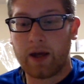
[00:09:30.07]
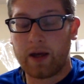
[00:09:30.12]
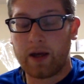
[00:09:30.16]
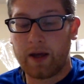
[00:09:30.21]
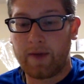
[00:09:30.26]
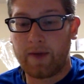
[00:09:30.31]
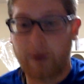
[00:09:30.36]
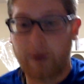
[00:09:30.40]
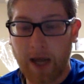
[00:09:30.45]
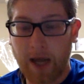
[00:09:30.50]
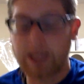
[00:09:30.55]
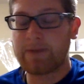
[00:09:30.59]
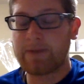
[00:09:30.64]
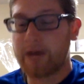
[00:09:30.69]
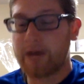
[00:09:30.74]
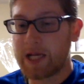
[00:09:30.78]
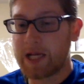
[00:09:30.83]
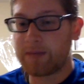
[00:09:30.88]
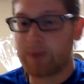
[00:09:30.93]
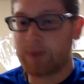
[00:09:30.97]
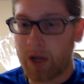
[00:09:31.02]
if you guys have
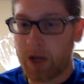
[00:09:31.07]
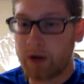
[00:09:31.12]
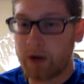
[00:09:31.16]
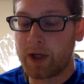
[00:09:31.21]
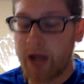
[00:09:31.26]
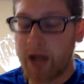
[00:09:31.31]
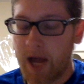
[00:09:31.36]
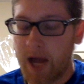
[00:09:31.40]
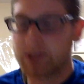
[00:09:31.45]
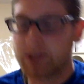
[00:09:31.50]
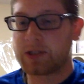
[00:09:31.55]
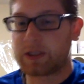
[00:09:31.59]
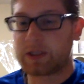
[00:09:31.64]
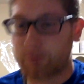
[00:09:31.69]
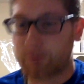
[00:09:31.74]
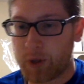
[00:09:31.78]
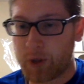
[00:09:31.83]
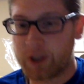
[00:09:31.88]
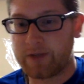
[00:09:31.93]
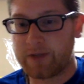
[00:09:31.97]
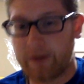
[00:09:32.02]
HBO and you guys are
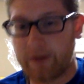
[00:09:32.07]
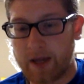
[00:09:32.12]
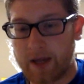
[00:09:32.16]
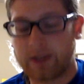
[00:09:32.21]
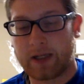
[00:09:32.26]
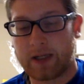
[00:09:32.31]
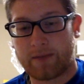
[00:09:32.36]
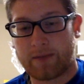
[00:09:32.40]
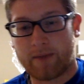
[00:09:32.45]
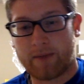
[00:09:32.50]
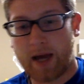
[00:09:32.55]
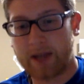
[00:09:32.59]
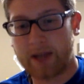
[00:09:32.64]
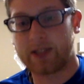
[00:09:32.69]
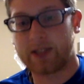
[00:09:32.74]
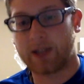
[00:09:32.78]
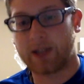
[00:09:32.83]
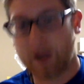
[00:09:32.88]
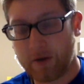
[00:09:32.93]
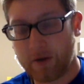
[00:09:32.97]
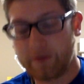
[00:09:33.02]
sports fans like
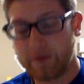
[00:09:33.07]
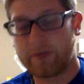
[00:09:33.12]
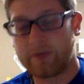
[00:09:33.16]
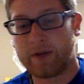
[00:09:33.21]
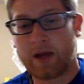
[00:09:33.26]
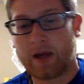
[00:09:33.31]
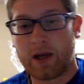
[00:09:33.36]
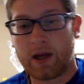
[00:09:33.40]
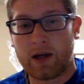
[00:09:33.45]
myself,